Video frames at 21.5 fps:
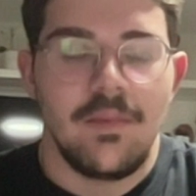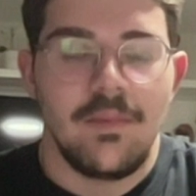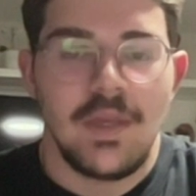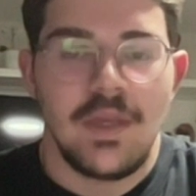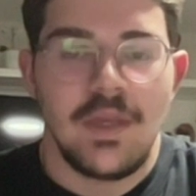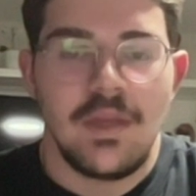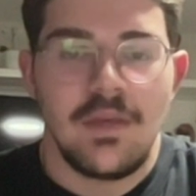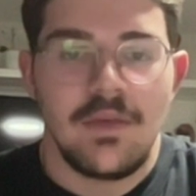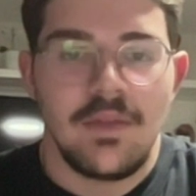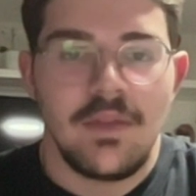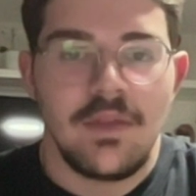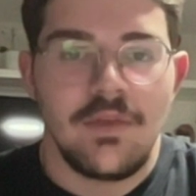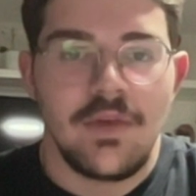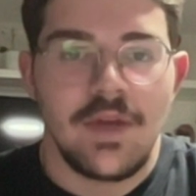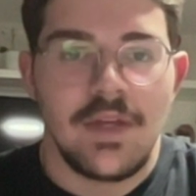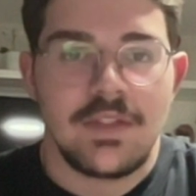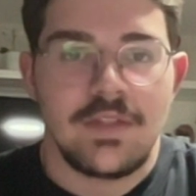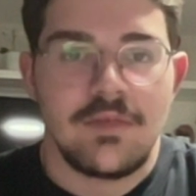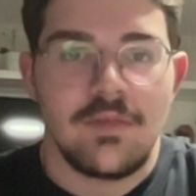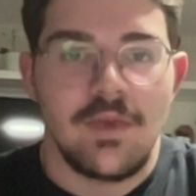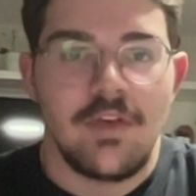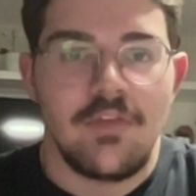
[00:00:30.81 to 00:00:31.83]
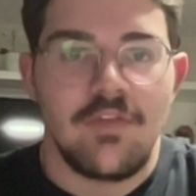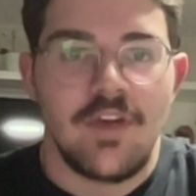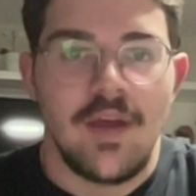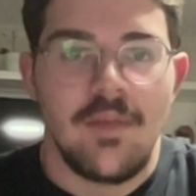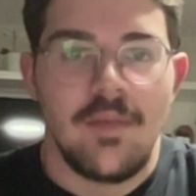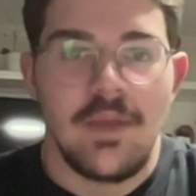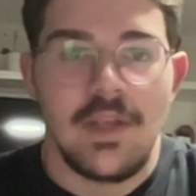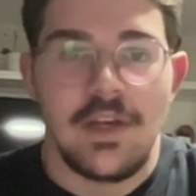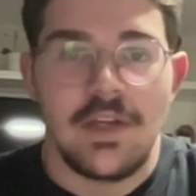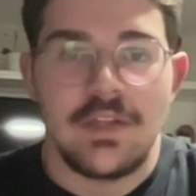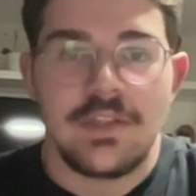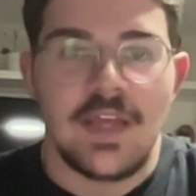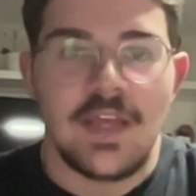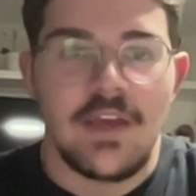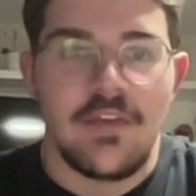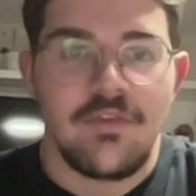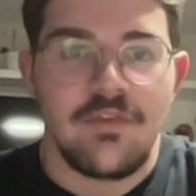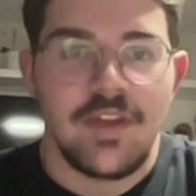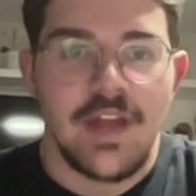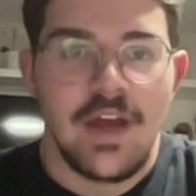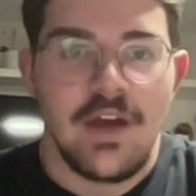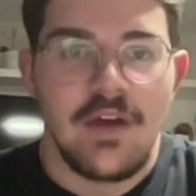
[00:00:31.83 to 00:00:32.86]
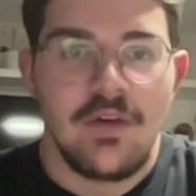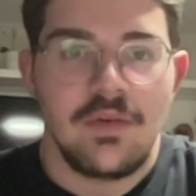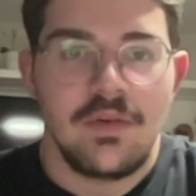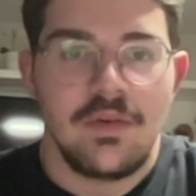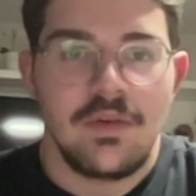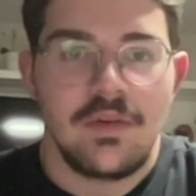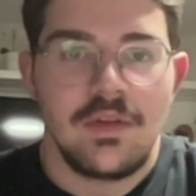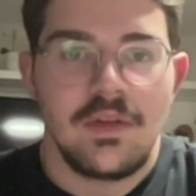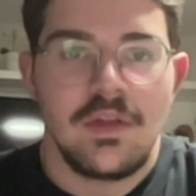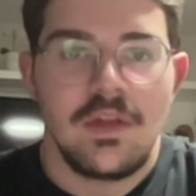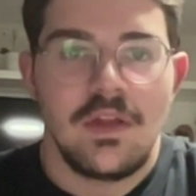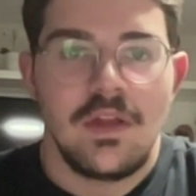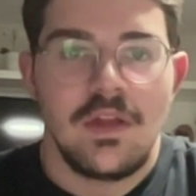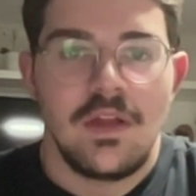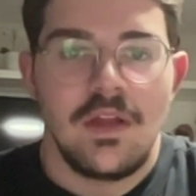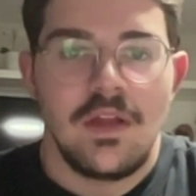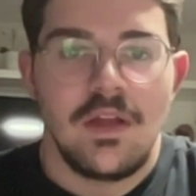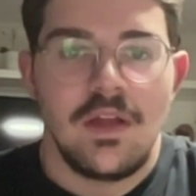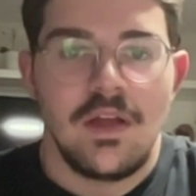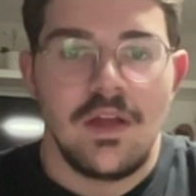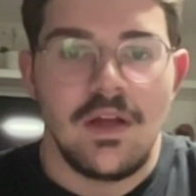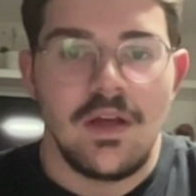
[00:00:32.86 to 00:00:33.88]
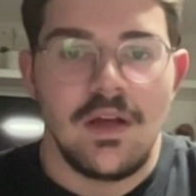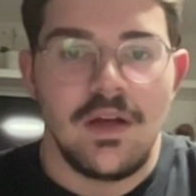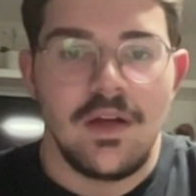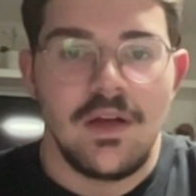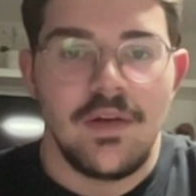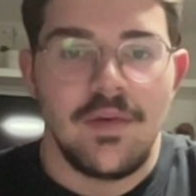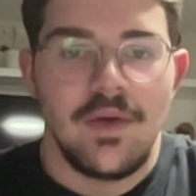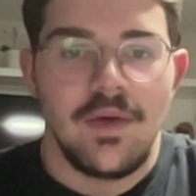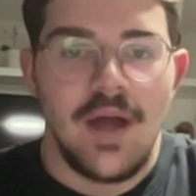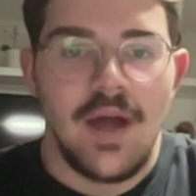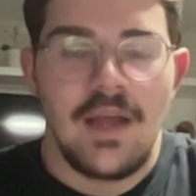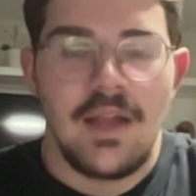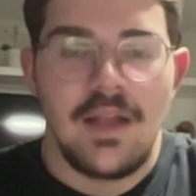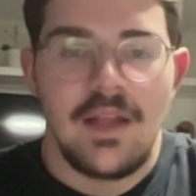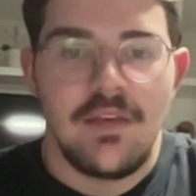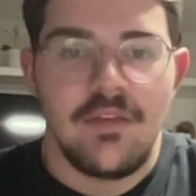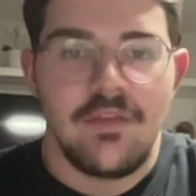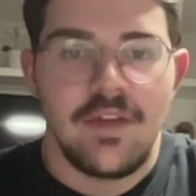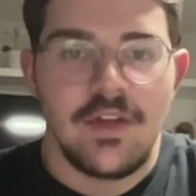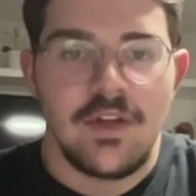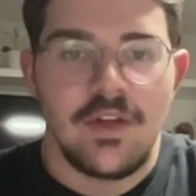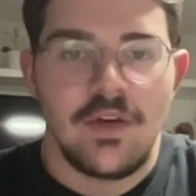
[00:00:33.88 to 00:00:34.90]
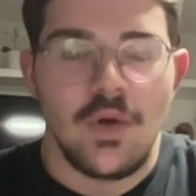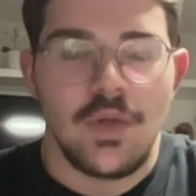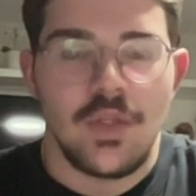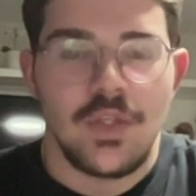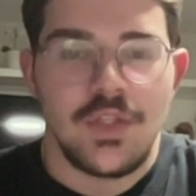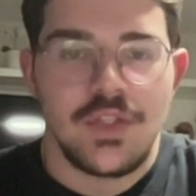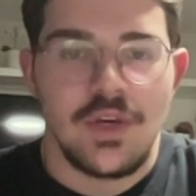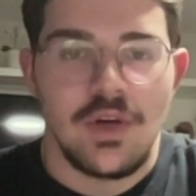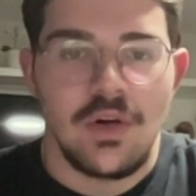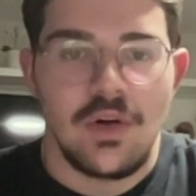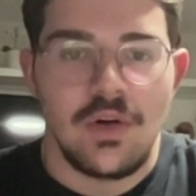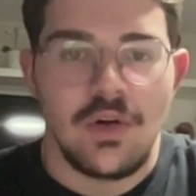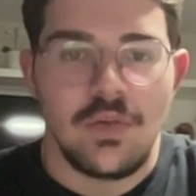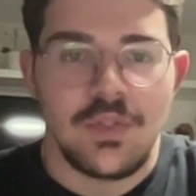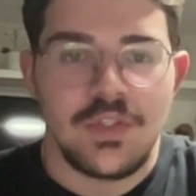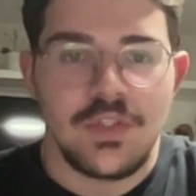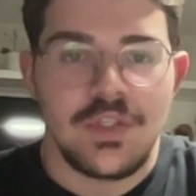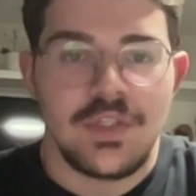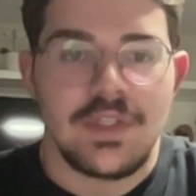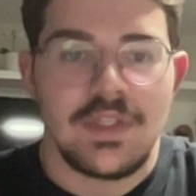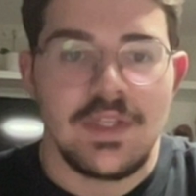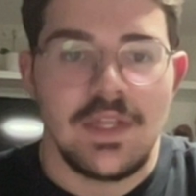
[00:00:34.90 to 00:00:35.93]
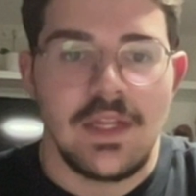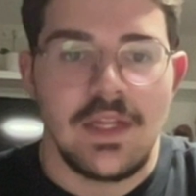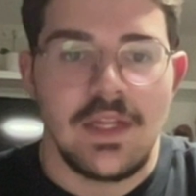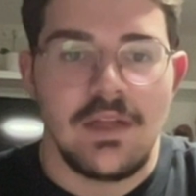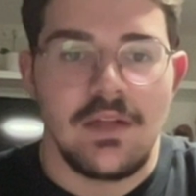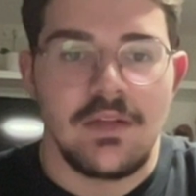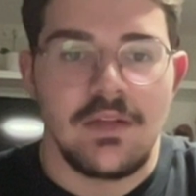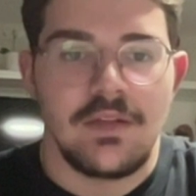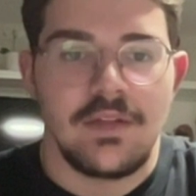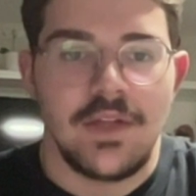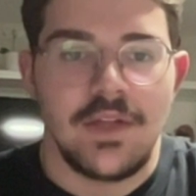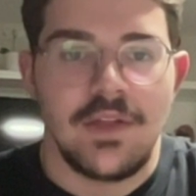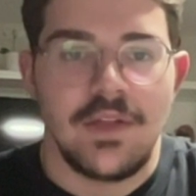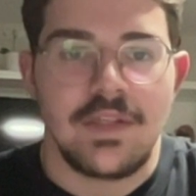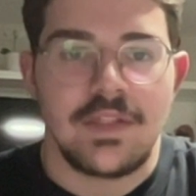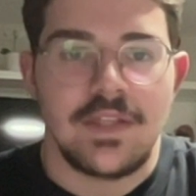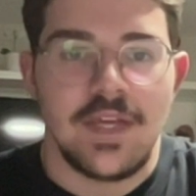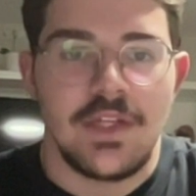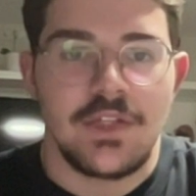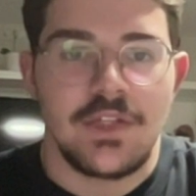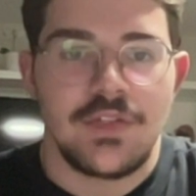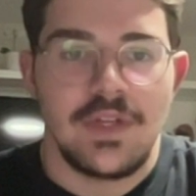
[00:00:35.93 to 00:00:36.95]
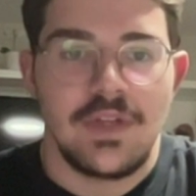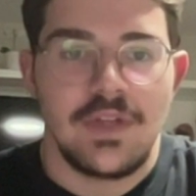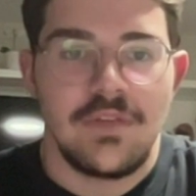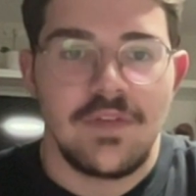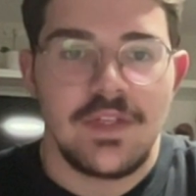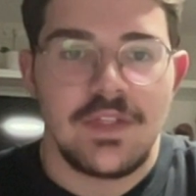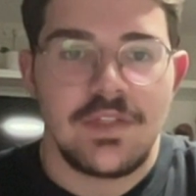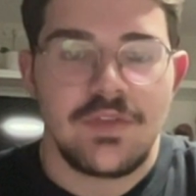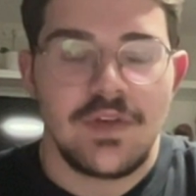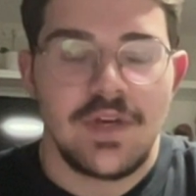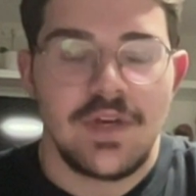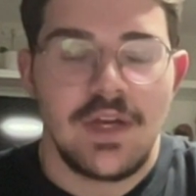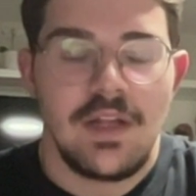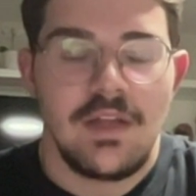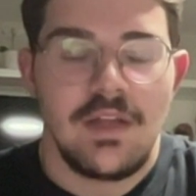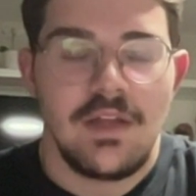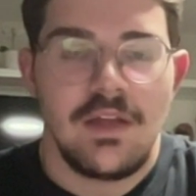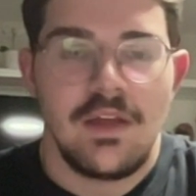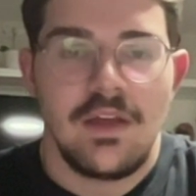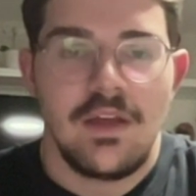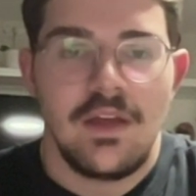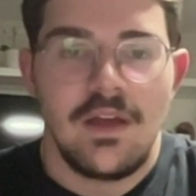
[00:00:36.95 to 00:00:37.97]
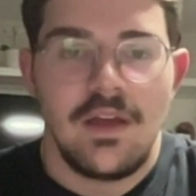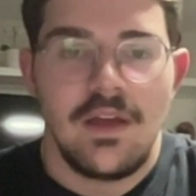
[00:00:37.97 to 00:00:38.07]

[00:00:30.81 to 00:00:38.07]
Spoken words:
Me and the rest of my family are safe now. I live in Hod HaSharon, which is a little near the central of Israel.